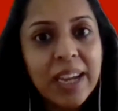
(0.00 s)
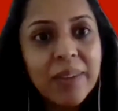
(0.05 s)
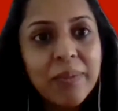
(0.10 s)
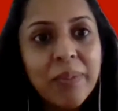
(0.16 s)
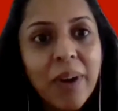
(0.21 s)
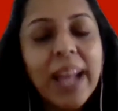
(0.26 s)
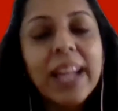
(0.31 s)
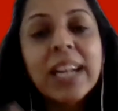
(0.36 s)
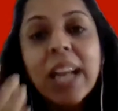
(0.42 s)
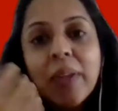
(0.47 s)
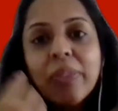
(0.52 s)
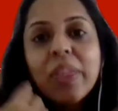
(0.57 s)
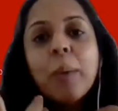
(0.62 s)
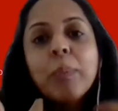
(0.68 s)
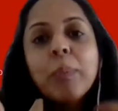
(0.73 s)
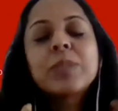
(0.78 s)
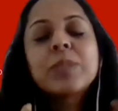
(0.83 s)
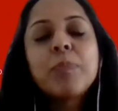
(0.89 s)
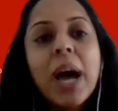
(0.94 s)
right? Now, that
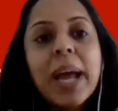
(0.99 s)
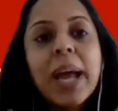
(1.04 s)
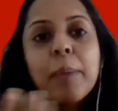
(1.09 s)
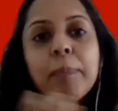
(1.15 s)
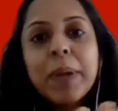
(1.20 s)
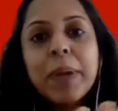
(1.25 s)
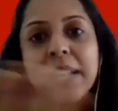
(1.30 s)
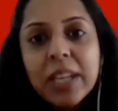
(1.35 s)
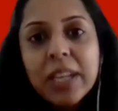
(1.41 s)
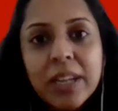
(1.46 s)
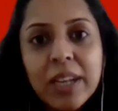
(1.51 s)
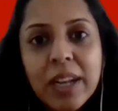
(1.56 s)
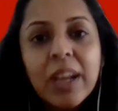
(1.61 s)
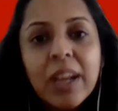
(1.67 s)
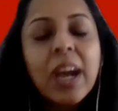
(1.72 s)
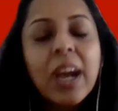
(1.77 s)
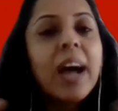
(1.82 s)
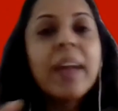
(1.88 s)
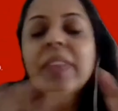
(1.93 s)
was my opinion.
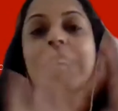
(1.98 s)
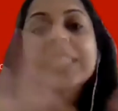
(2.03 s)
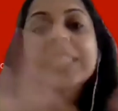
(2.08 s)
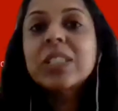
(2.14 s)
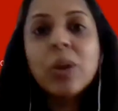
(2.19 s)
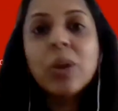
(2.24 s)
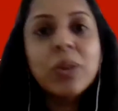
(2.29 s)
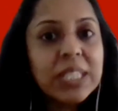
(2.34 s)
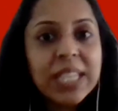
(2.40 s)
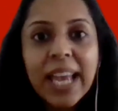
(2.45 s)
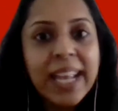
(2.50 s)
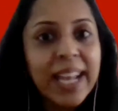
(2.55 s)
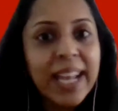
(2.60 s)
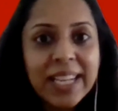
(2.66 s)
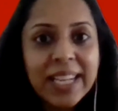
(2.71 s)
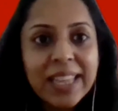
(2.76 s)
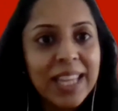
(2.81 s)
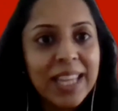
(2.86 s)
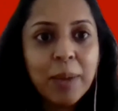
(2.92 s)
And that's not saying
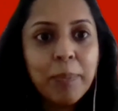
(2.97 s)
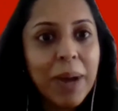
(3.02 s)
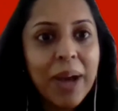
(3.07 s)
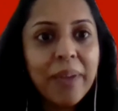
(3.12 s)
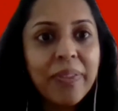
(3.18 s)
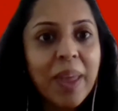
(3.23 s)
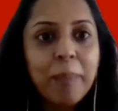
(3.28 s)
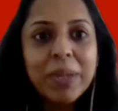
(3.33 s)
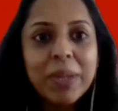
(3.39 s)
anything about them.